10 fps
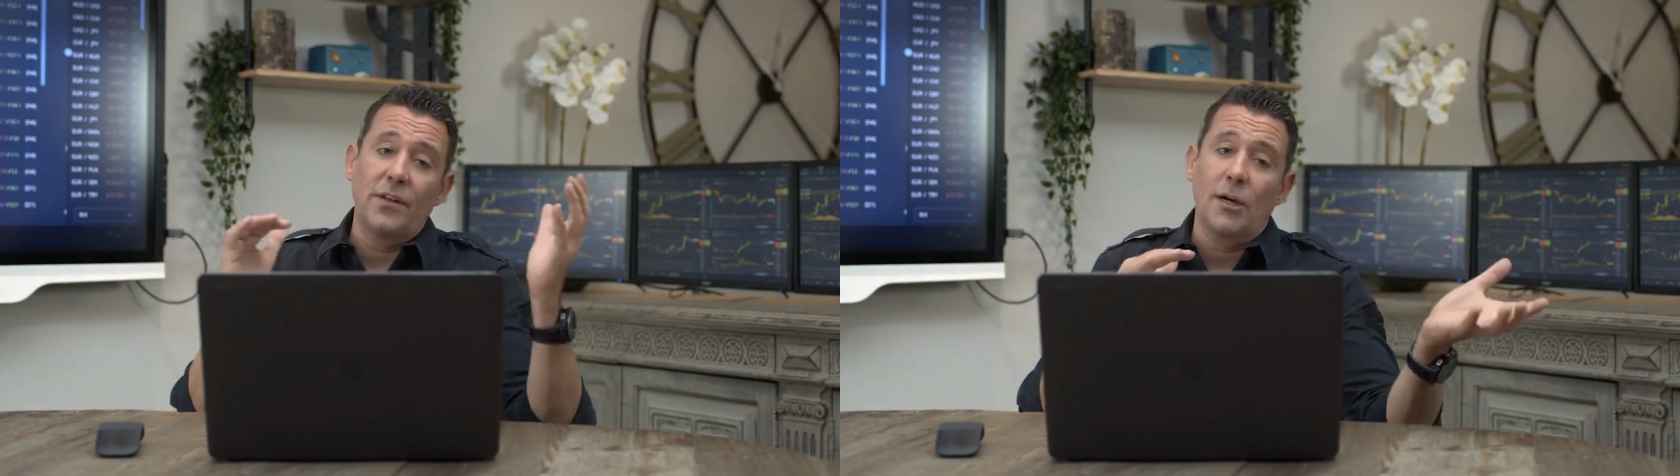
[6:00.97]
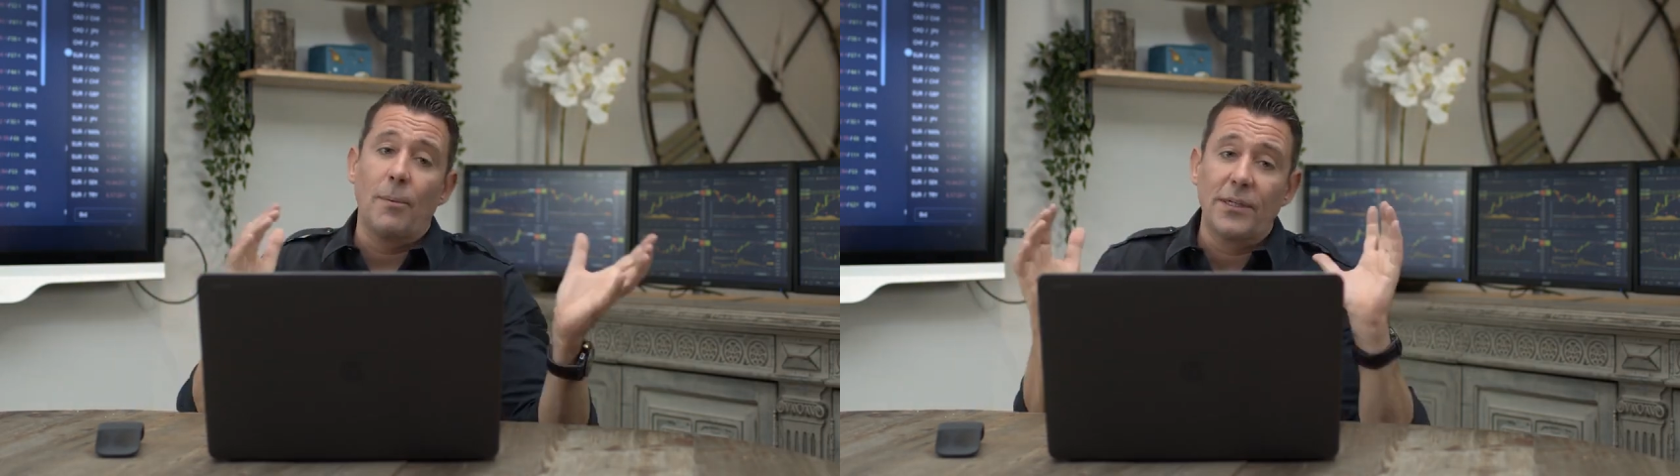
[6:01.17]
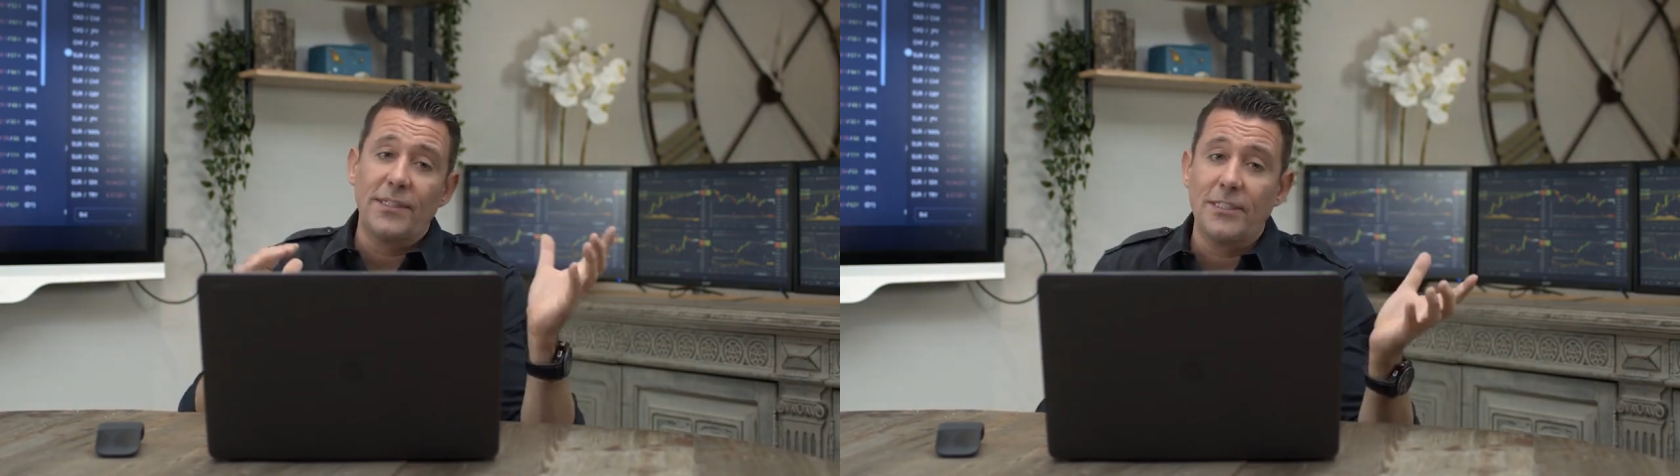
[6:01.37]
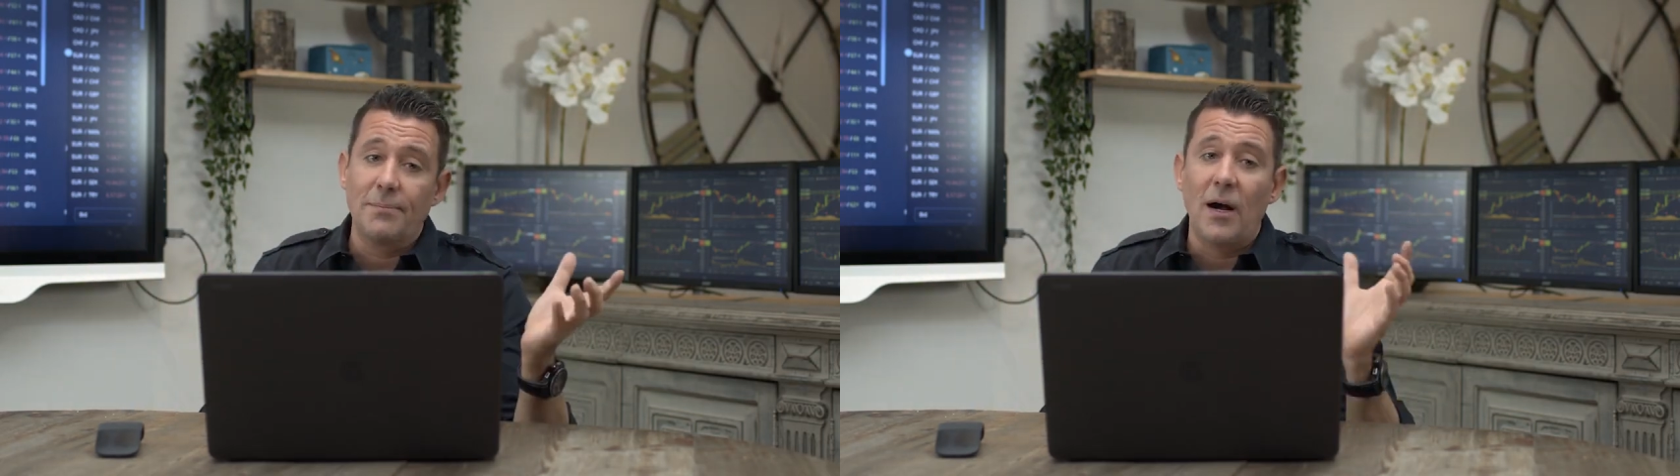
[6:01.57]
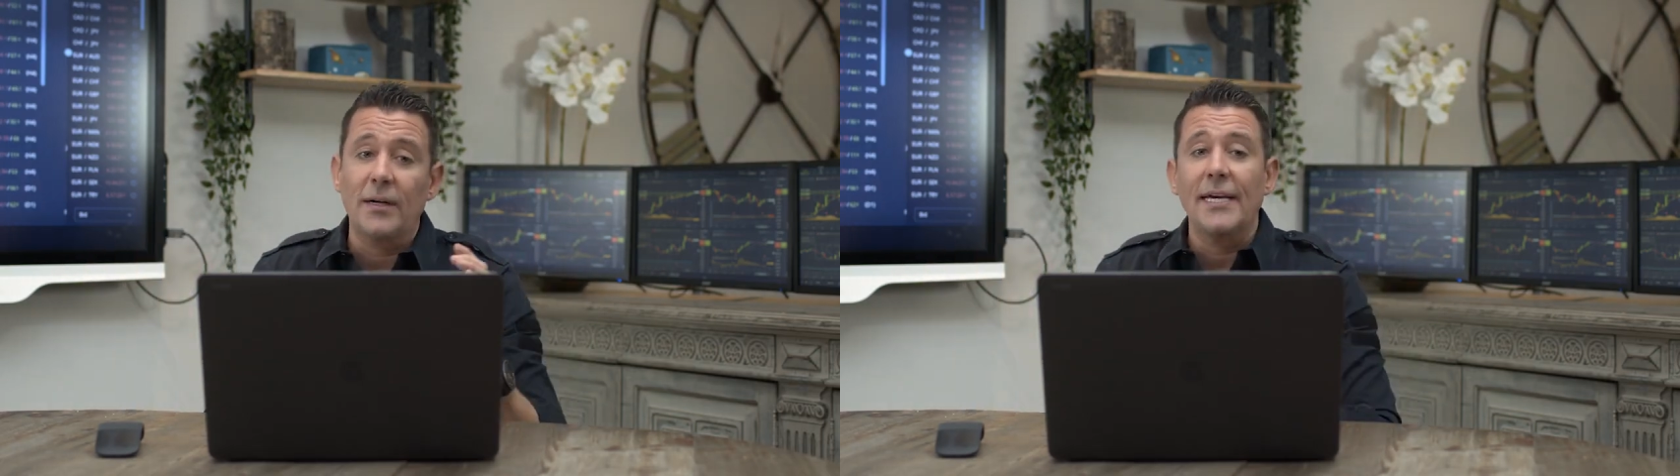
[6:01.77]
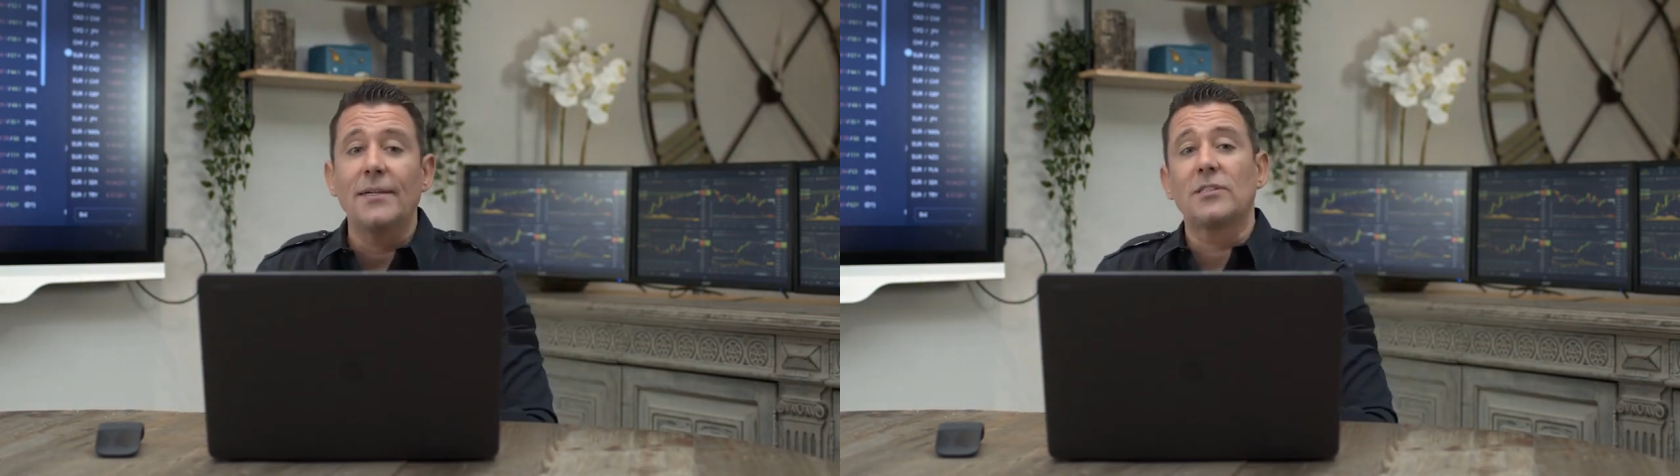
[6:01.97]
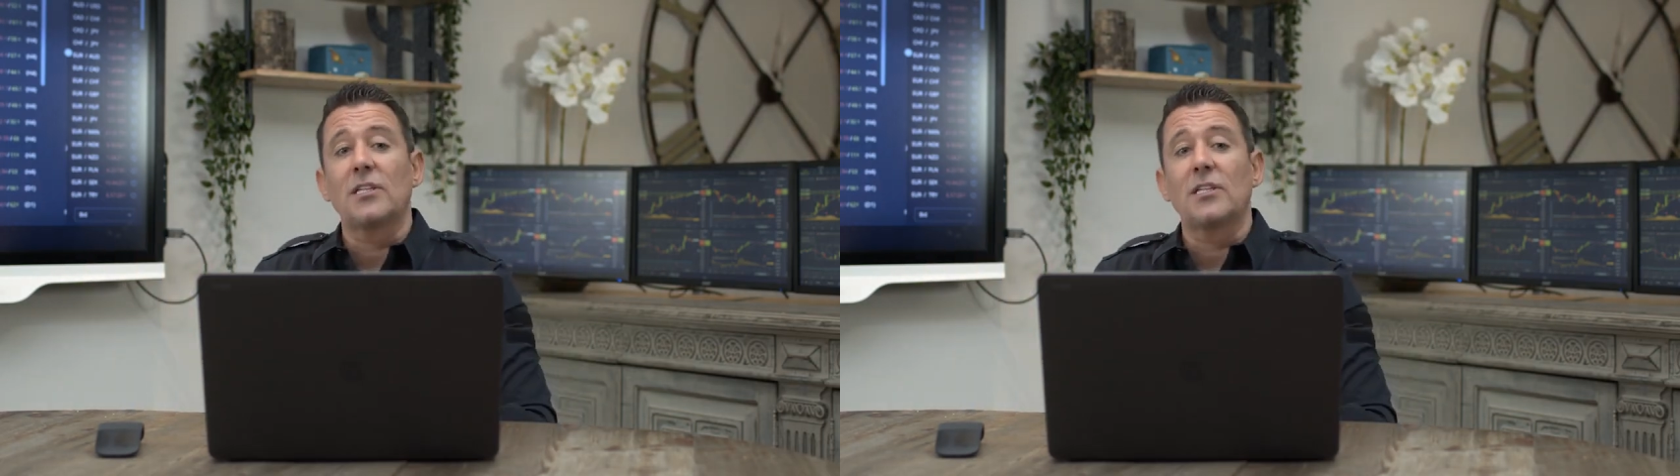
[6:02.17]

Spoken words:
the commodities market.